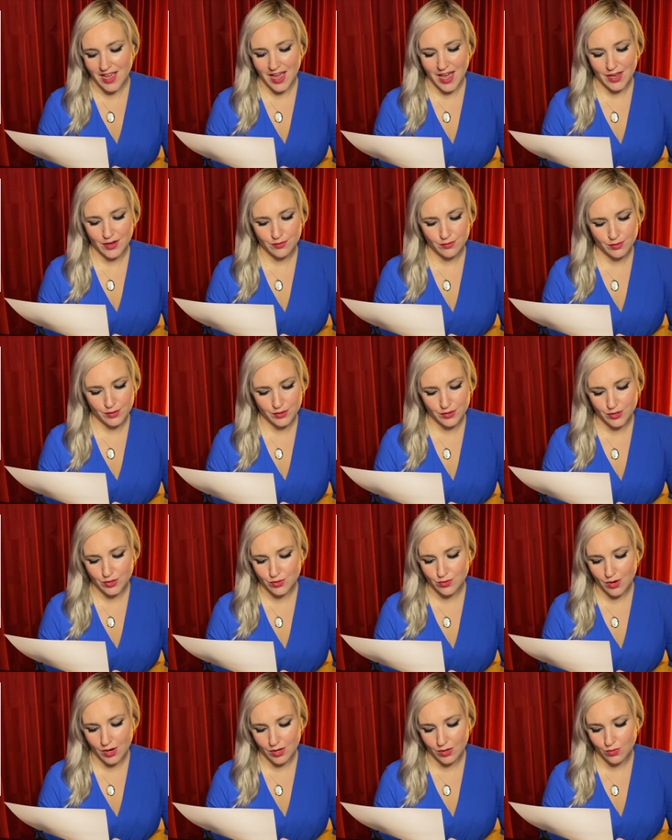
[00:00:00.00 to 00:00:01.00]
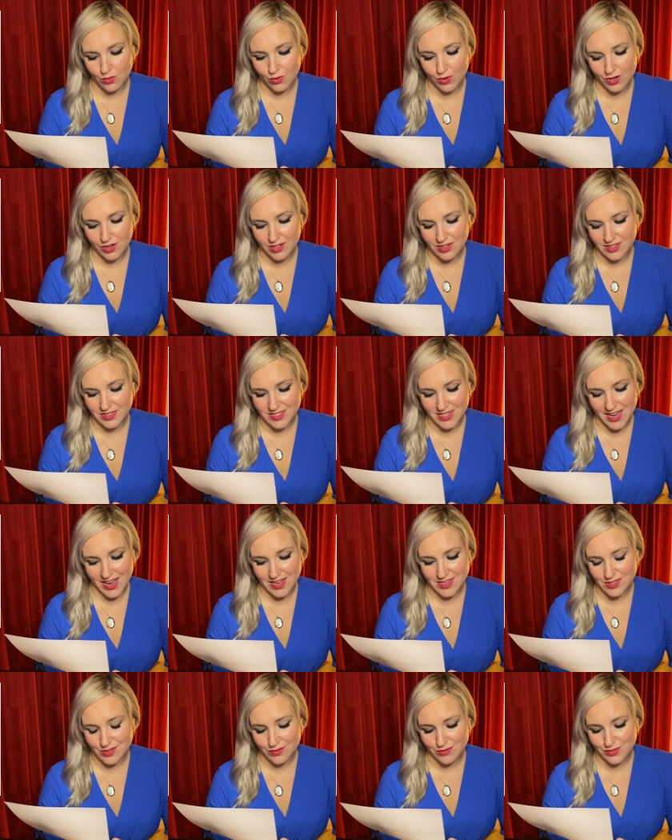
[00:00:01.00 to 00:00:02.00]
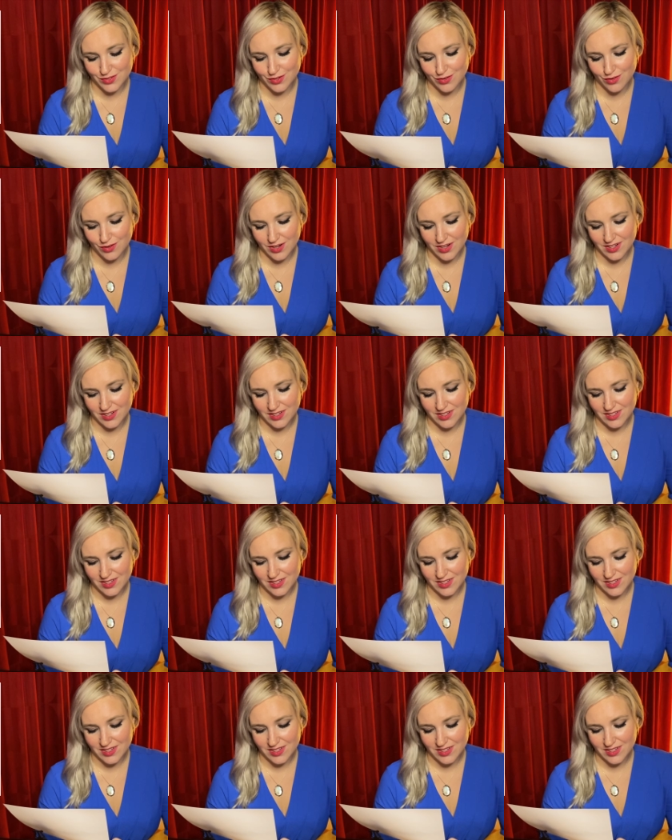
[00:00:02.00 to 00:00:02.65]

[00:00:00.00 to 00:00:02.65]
and renew our world as of yore.